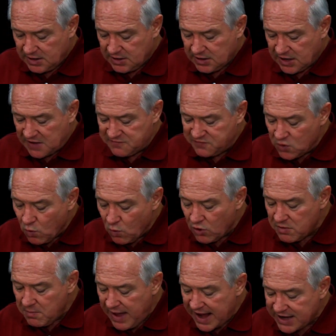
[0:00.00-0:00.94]
If you want to
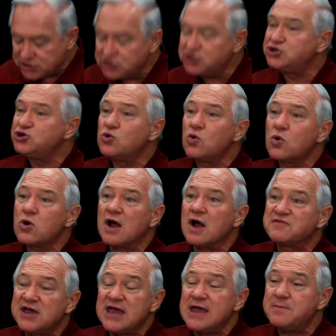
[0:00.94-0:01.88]
make sure
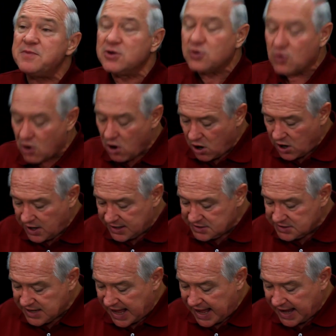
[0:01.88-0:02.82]
of keeping your heart
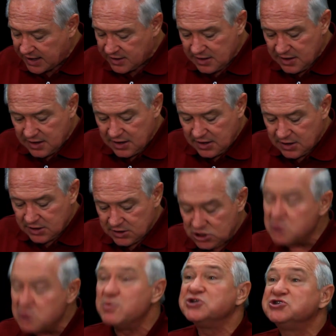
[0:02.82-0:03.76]
intact,
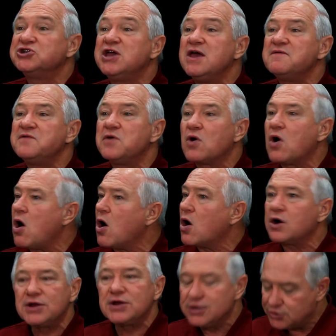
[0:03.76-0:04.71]
you must give your
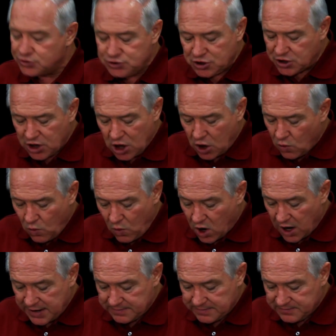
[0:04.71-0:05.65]
heart to no
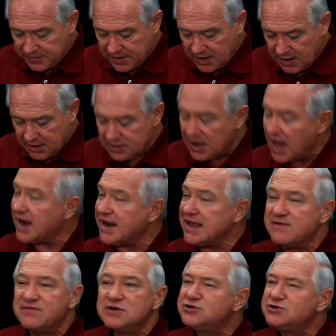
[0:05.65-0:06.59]
one, not
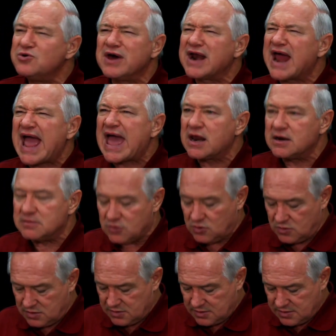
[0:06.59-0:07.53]
even to an
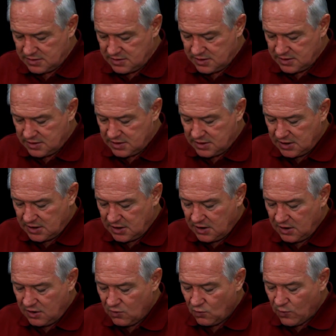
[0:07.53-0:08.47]
animal.
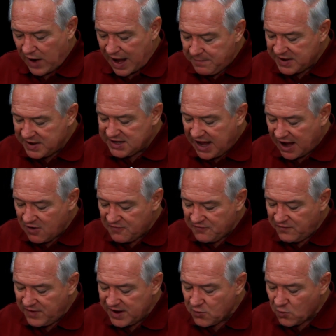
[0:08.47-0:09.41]
Wrap it
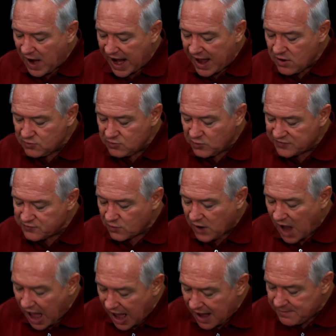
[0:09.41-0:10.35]
carefully round with
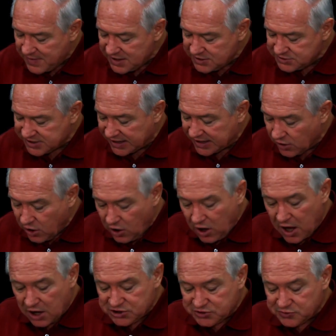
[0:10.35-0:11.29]
hobbies and little
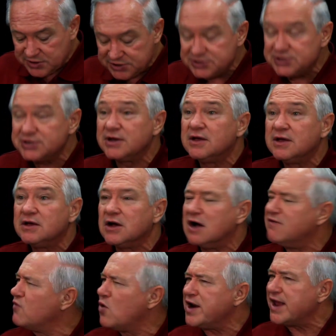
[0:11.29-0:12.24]
luxuries,
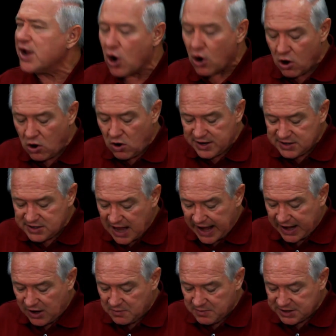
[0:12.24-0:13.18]
avoiding all
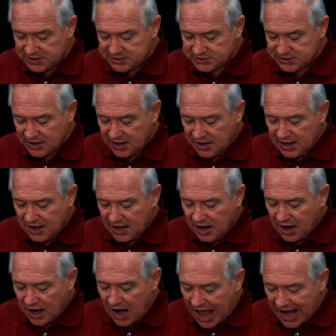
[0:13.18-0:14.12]
entanglements.
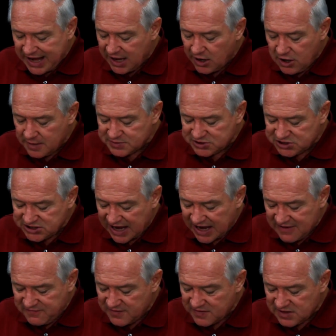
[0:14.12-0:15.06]
Lock it up
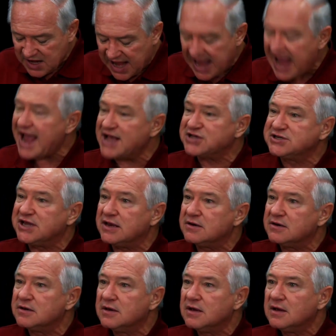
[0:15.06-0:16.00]
safe in the casket
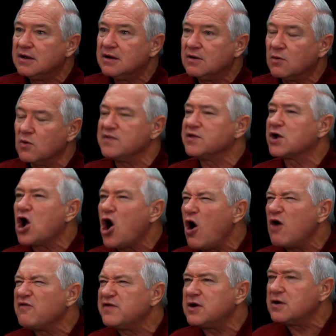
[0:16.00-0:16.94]
or in the
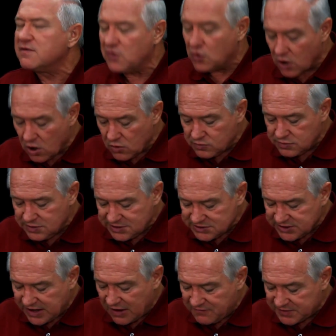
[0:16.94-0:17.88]
coffin of your own
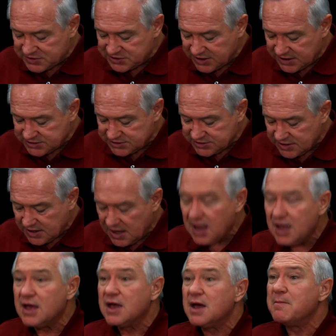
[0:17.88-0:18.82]
selfishness.
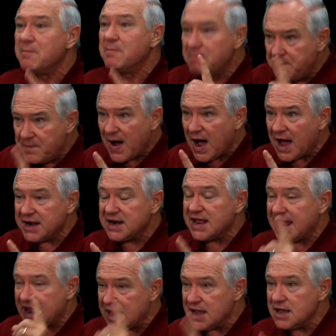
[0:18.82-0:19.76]
But
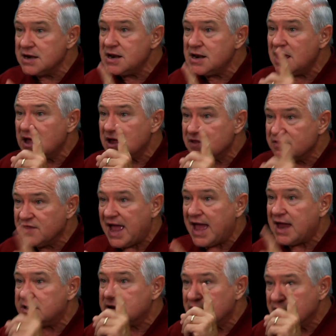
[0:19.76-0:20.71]
in
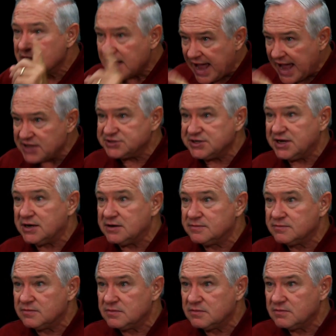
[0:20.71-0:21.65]
that casket,
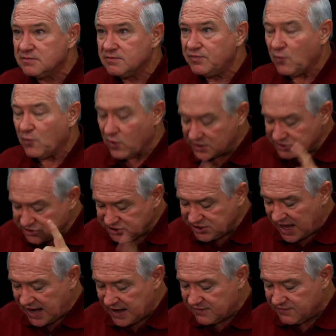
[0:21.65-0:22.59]
where it's
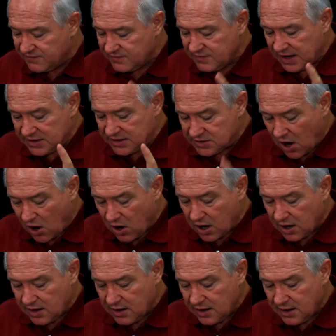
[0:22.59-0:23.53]
safe and
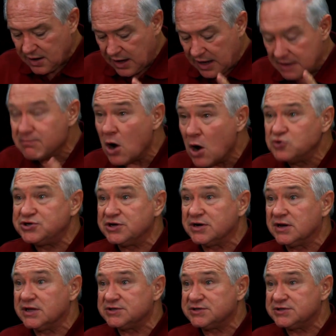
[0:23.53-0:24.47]
dark and
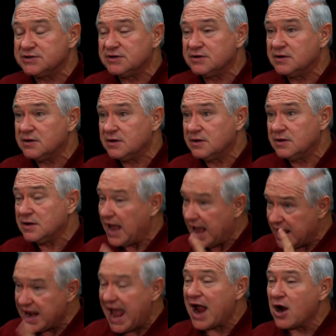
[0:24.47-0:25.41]
motionless
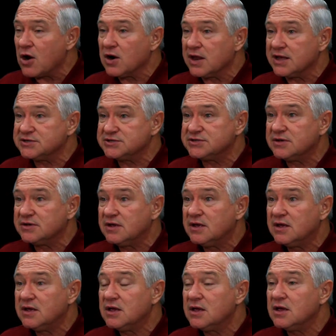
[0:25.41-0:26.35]
and airless,
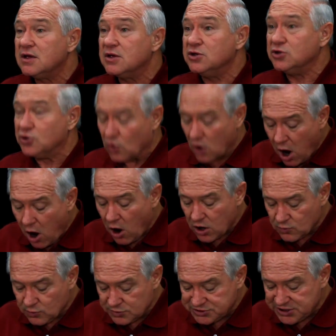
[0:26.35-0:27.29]
your
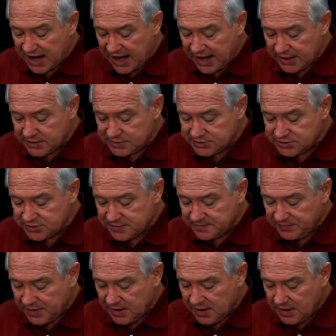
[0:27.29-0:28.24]
heart will change.
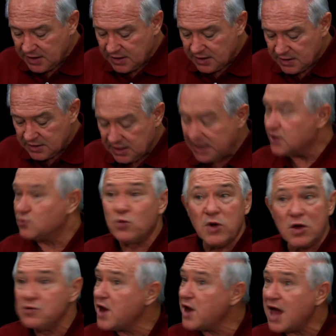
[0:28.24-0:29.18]
It
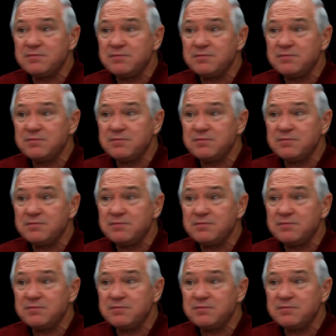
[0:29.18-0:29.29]
will not